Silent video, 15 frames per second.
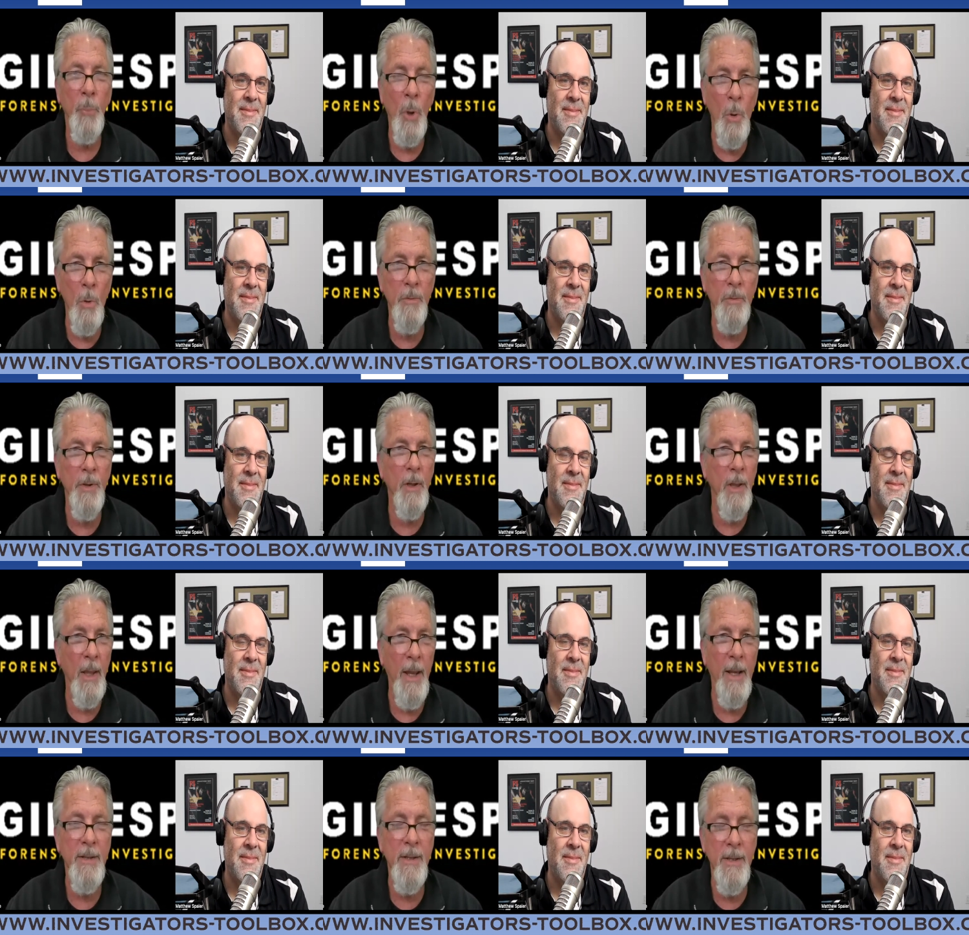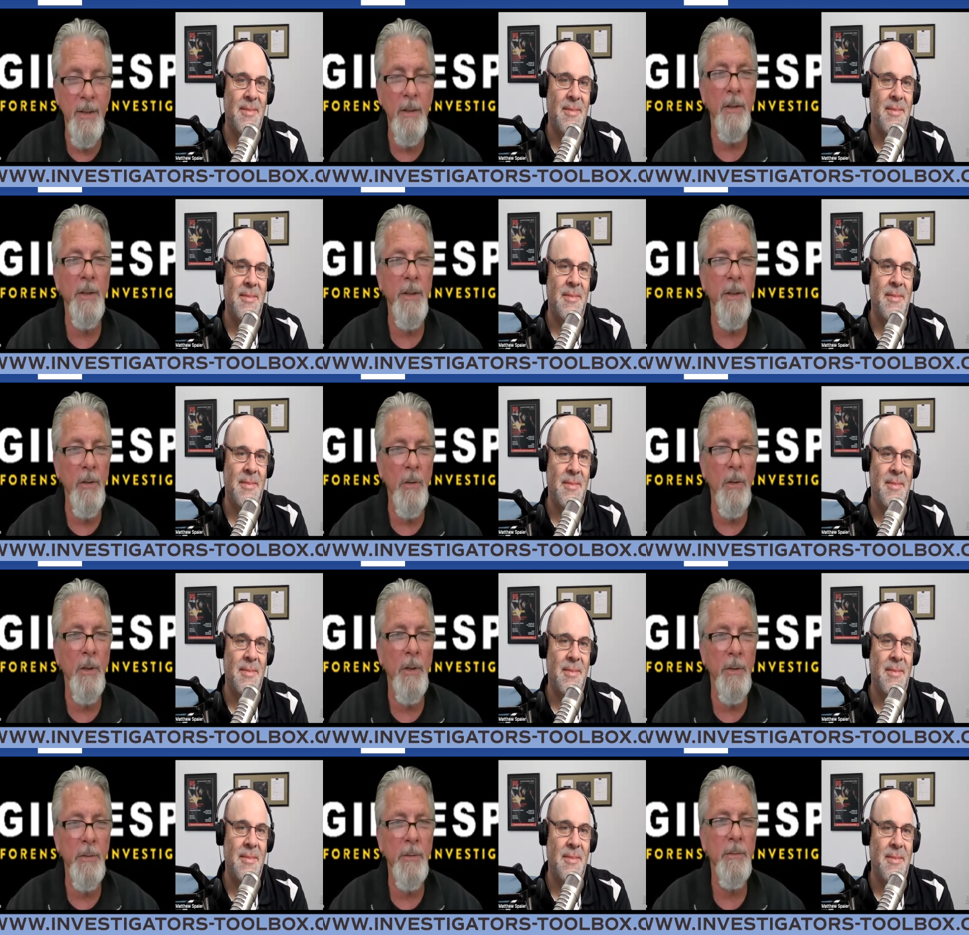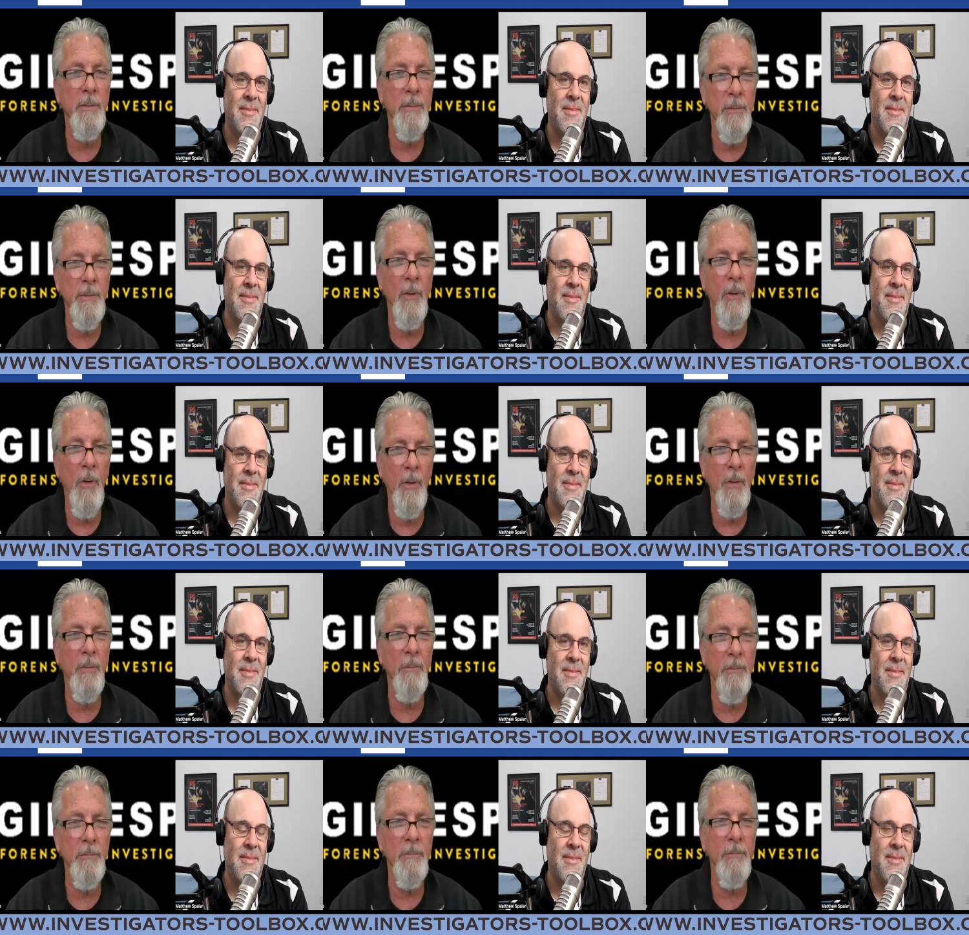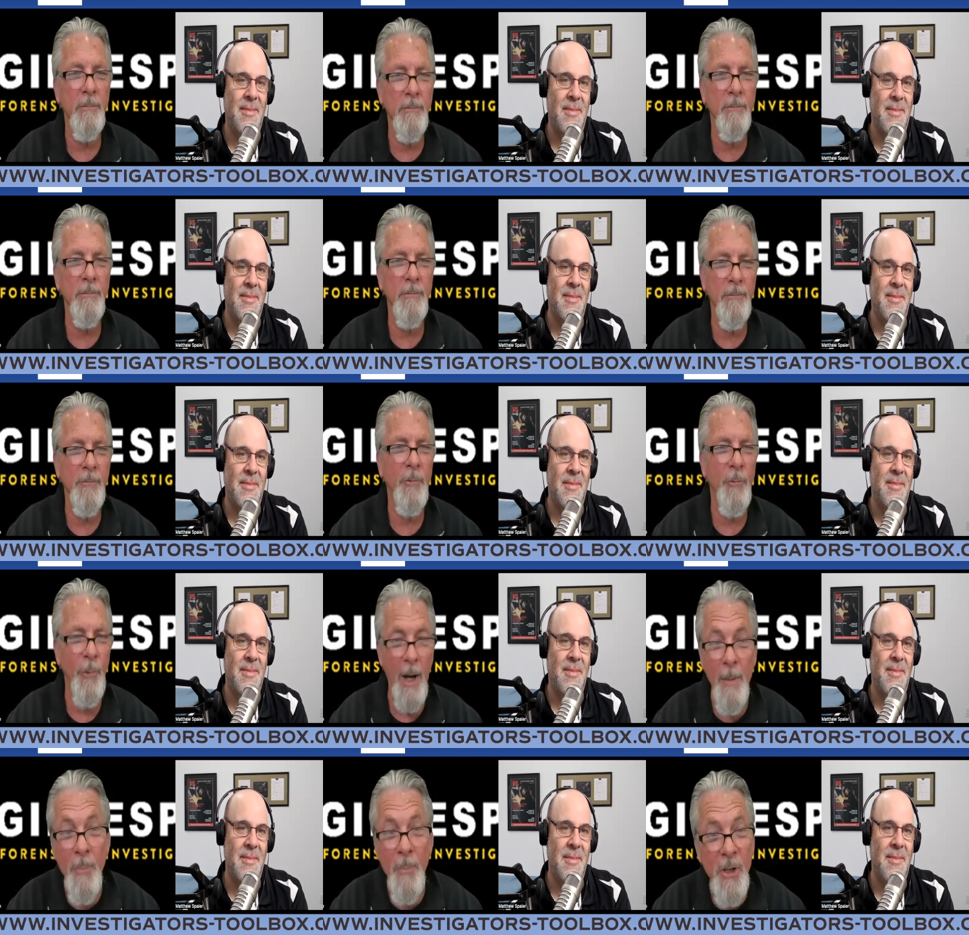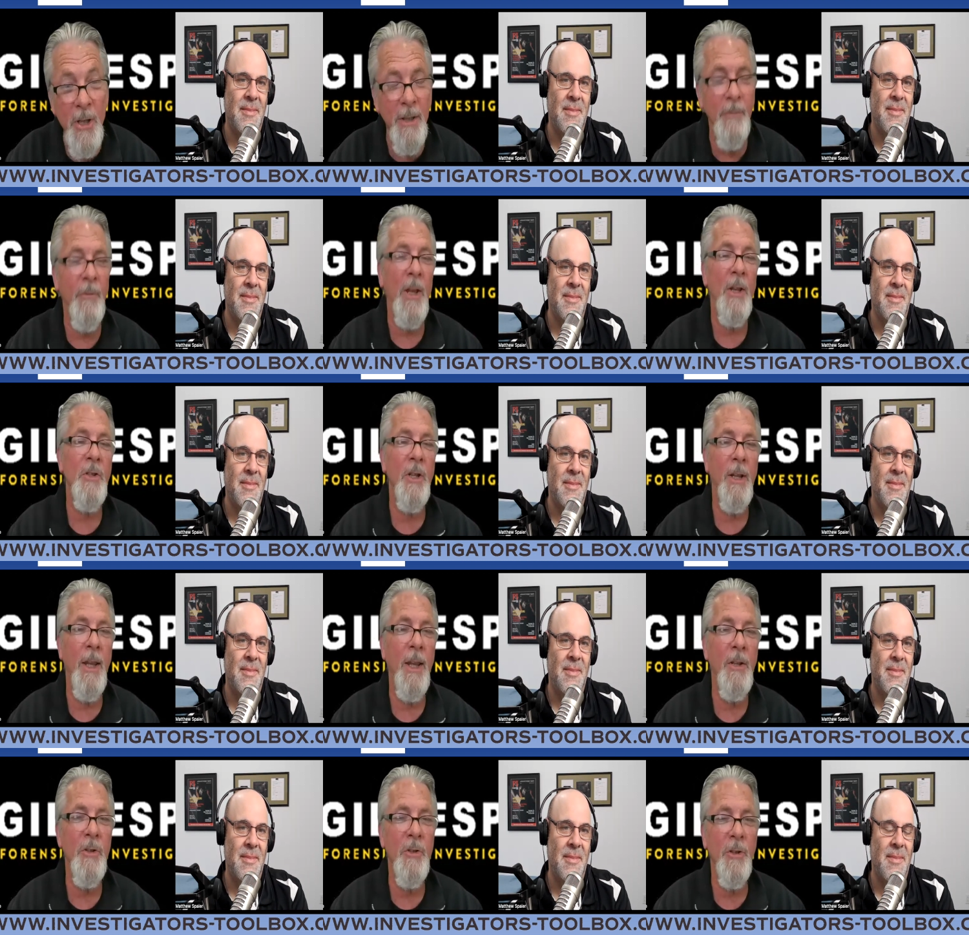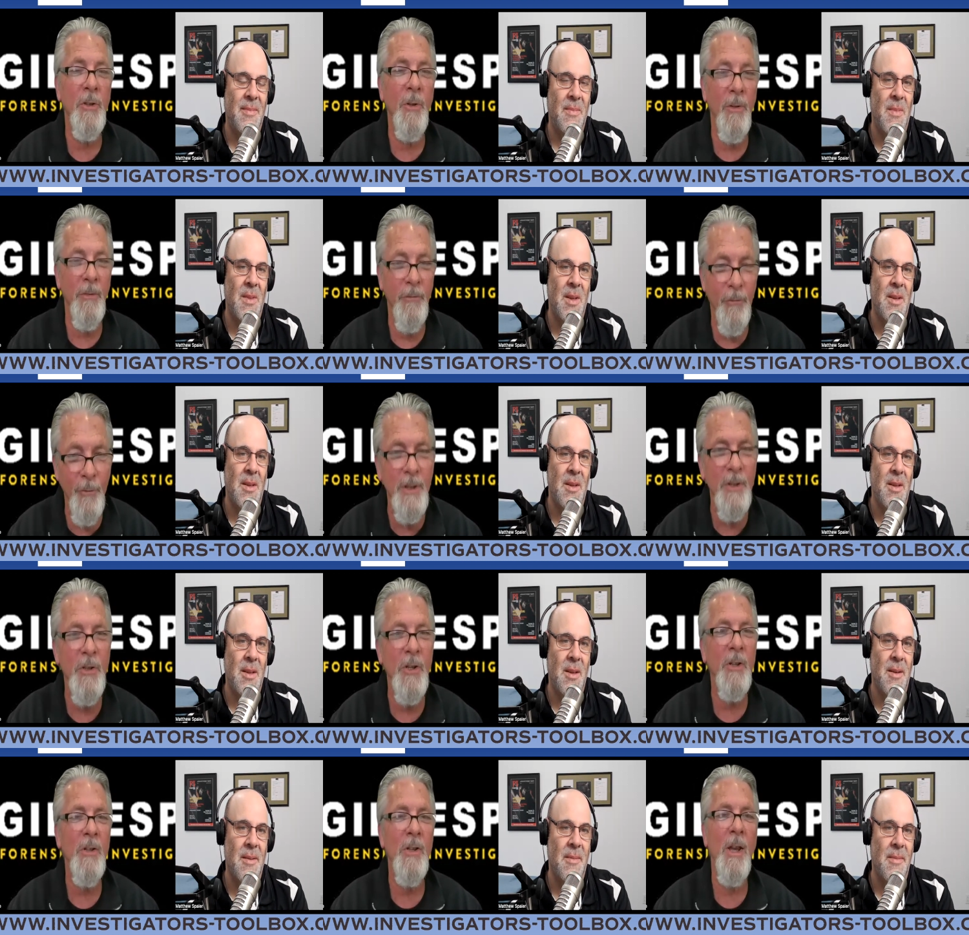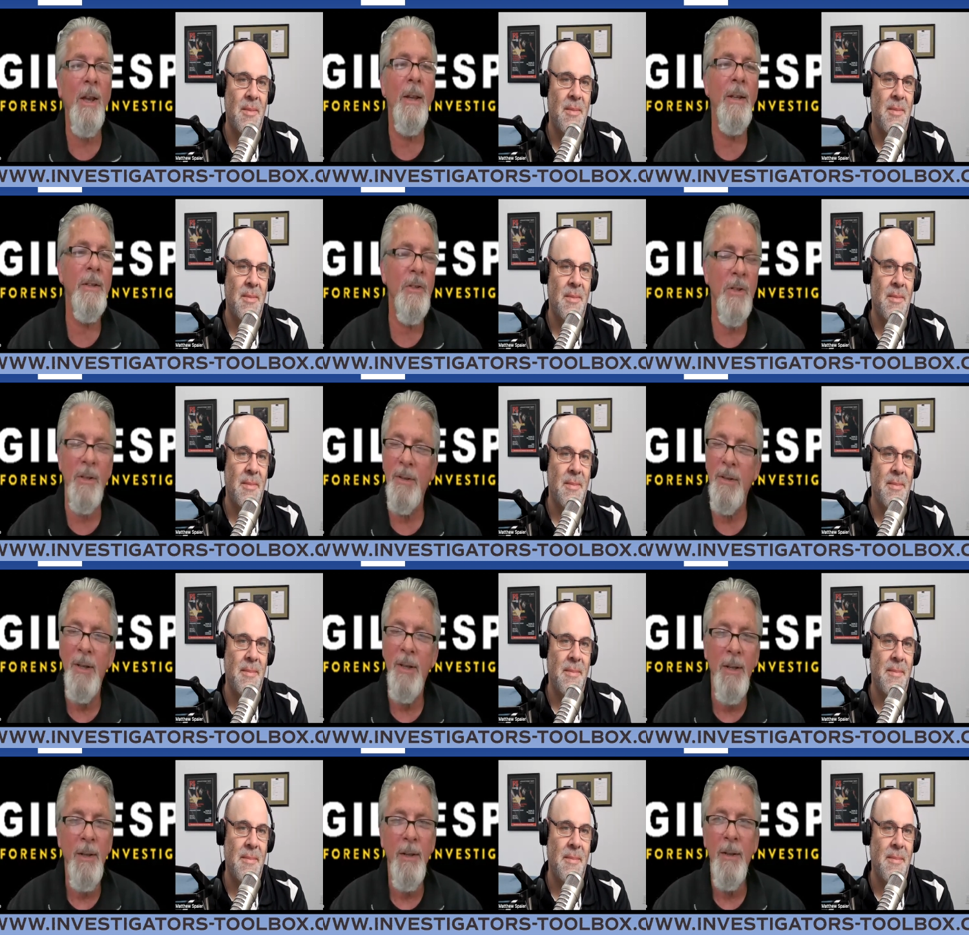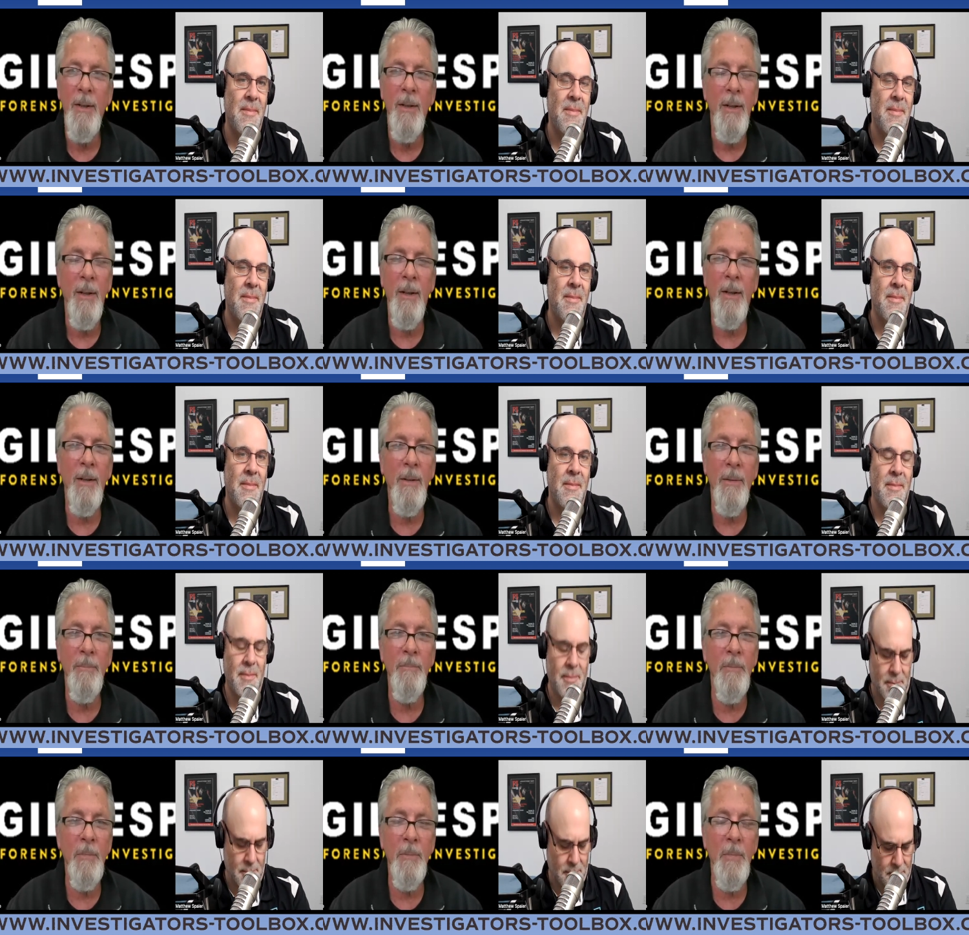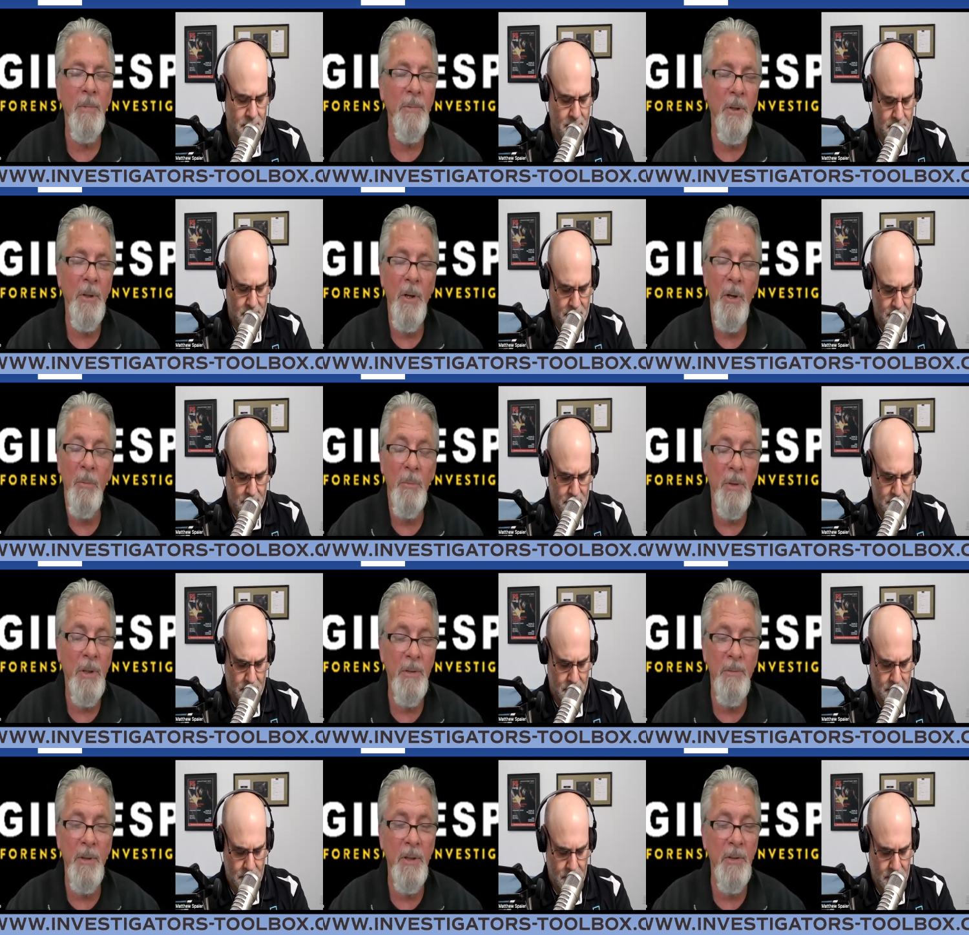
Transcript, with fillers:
Speaker 1: broke the glass ceiling on on crime scene investigation, on forensic science, and uh, you know it,